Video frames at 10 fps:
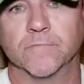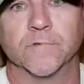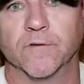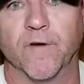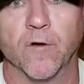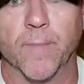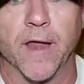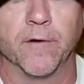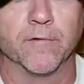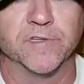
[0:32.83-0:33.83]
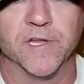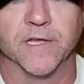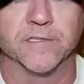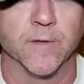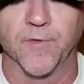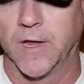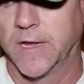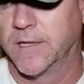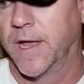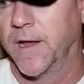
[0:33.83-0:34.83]
The phone battery was dead, something
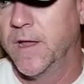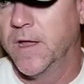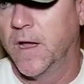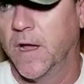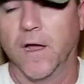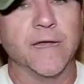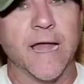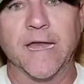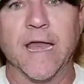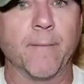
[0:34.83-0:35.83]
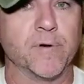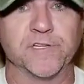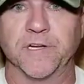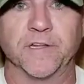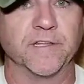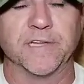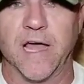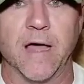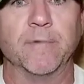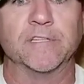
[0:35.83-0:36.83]
like that. Uh, 99% of the
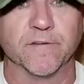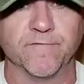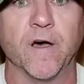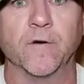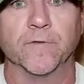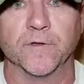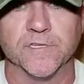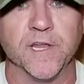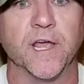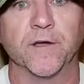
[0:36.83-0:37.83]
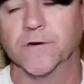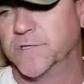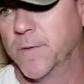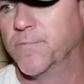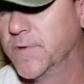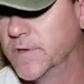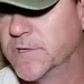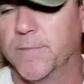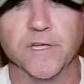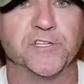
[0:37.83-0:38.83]
time, it's a phone that's dead or some
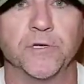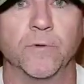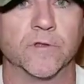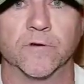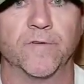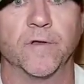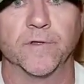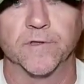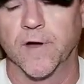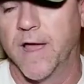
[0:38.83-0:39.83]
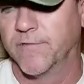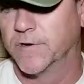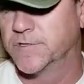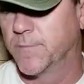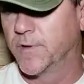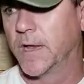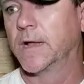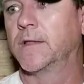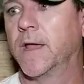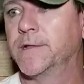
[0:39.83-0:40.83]
some issue with their phone that they're having or something
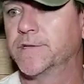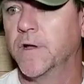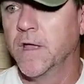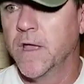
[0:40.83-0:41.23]
like that. So